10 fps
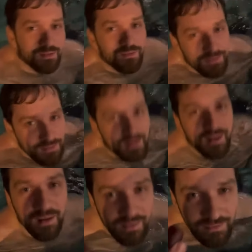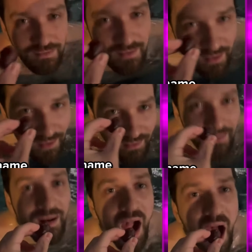streamer, confronted Boogie on
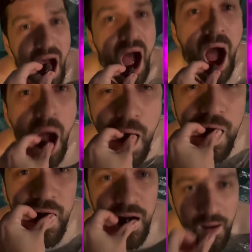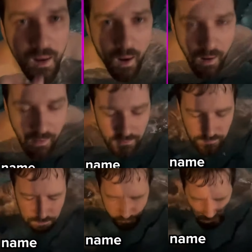his podcast over the validity
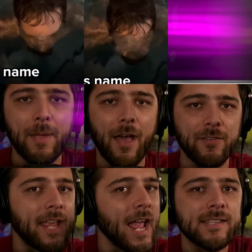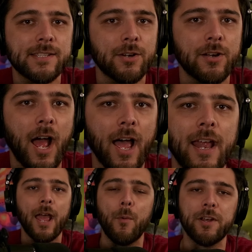of him having cancer or not.
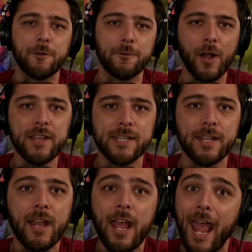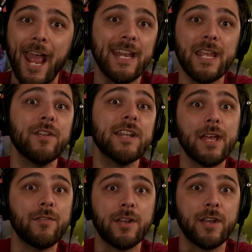And when confronted and even
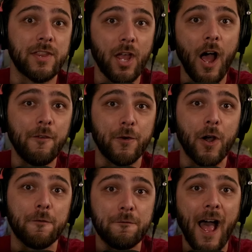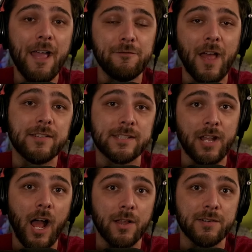given the offer of
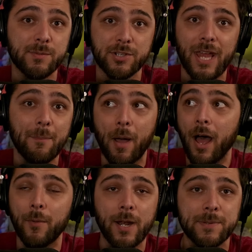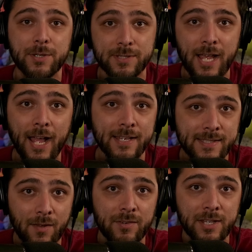$5,000, which that pot went up to as high as
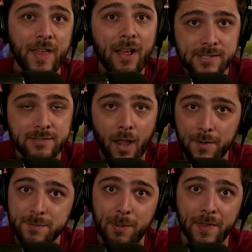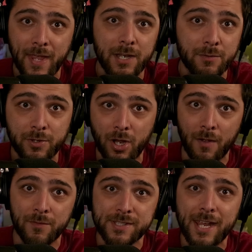70 Thousand dollars by the end of the
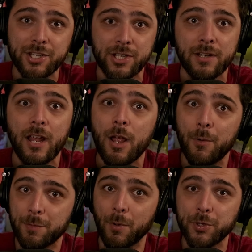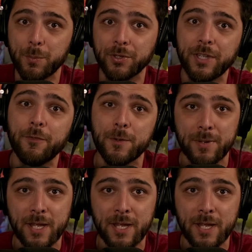conversation with multiple different